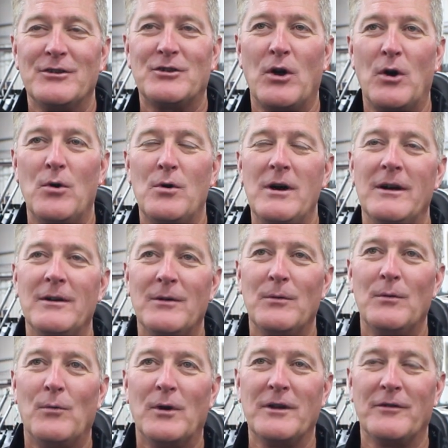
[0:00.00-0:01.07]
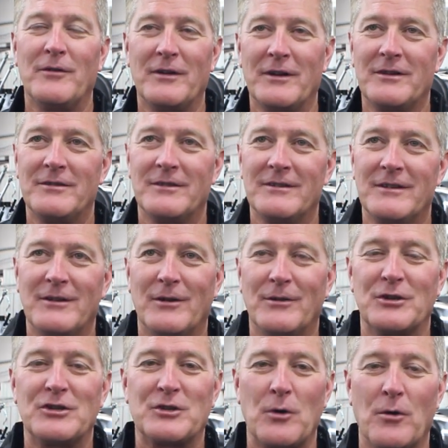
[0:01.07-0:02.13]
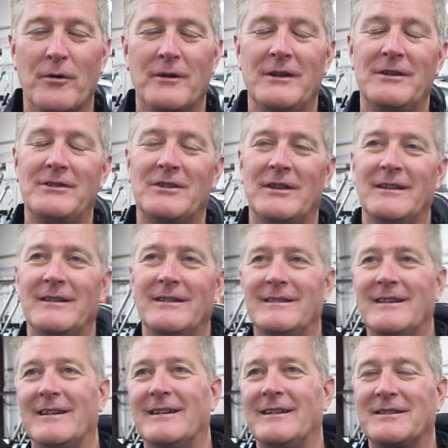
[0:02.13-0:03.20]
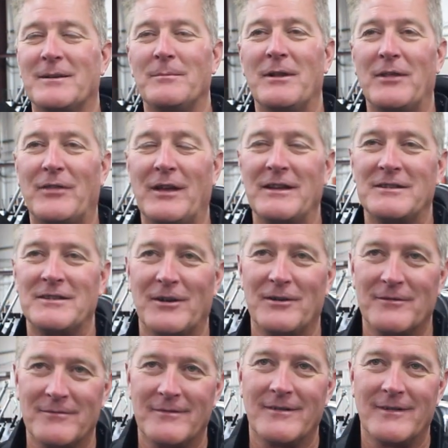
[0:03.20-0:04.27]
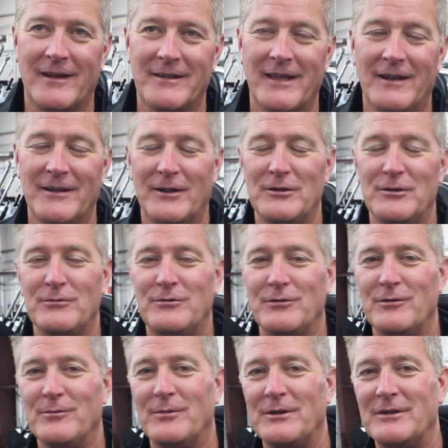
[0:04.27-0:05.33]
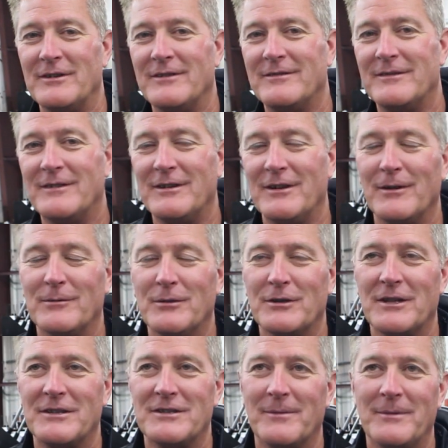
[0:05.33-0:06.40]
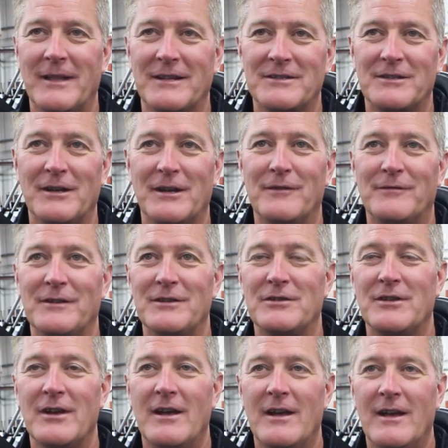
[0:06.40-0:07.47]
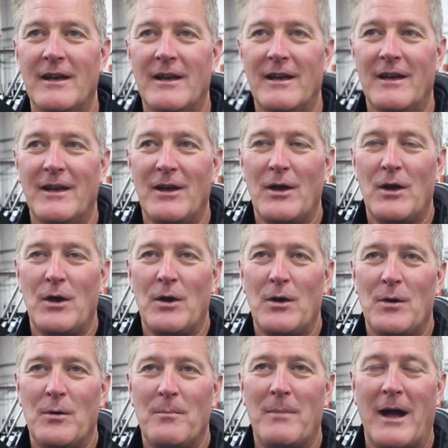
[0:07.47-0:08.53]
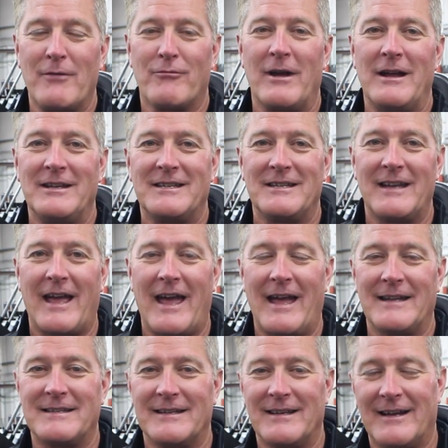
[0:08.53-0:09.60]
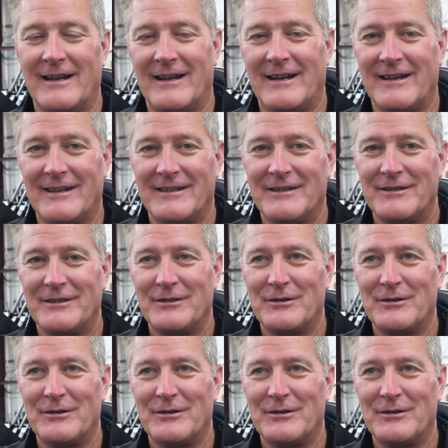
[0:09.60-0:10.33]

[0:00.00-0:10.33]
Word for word: So one of the you know the stories and uh, some of the things that are again on YouTube when you you know look at some of that stuff is my race at uh,